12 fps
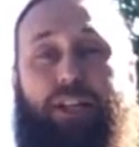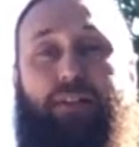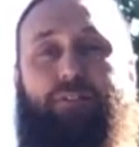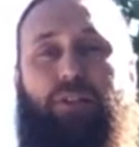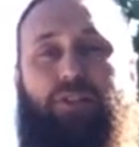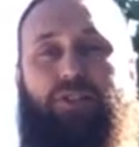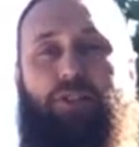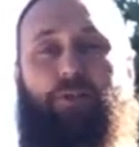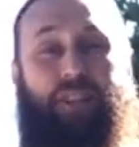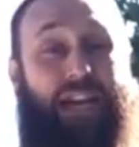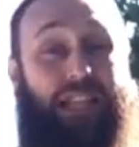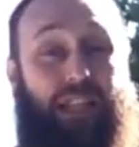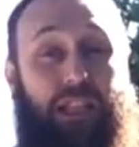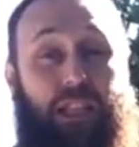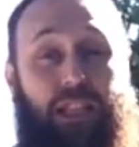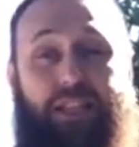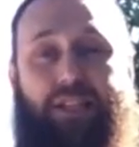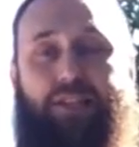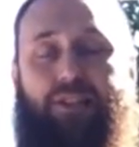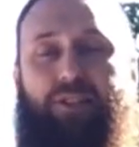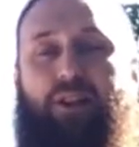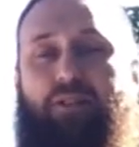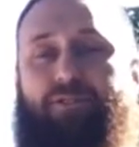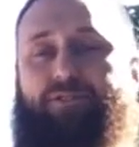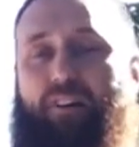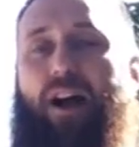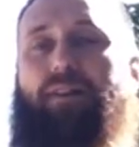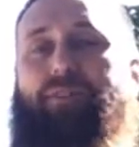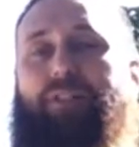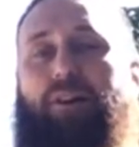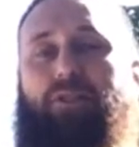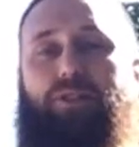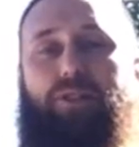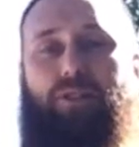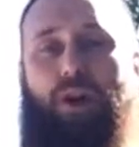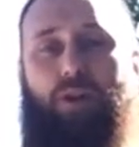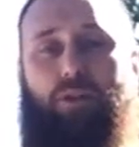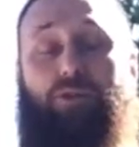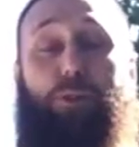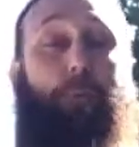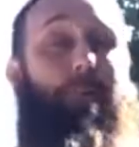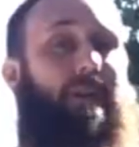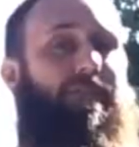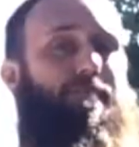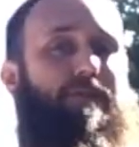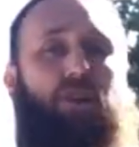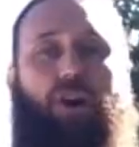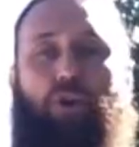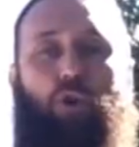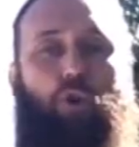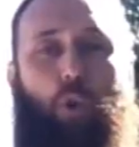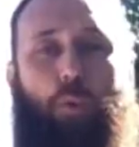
give us at least $5,000 above and beyond our